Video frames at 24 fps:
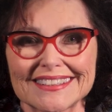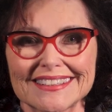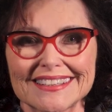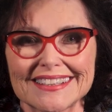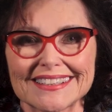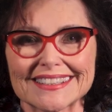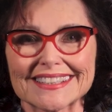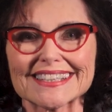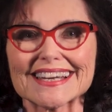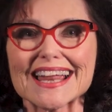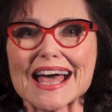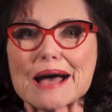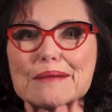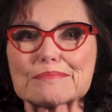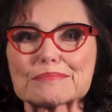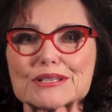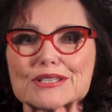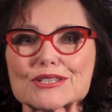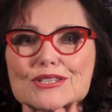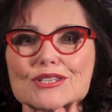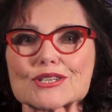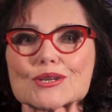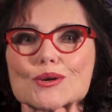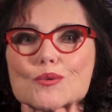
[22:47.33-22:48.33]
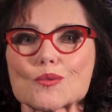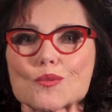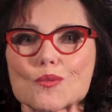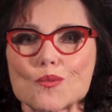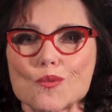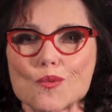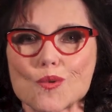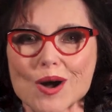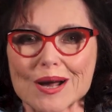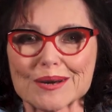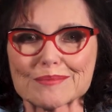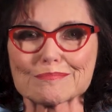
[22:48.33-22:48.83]
and it happens
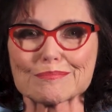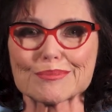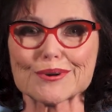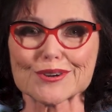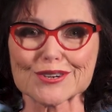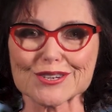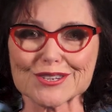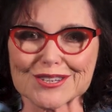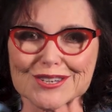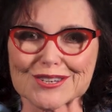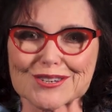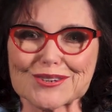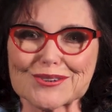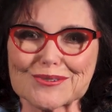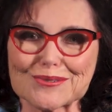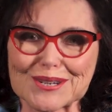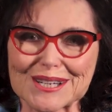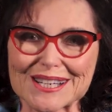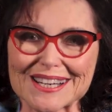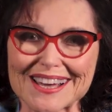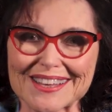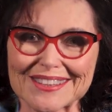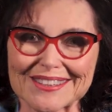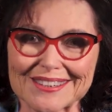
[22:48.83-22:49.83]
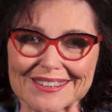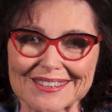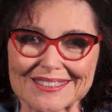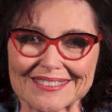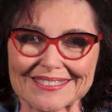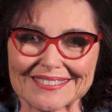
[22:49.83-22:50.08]
one person to another.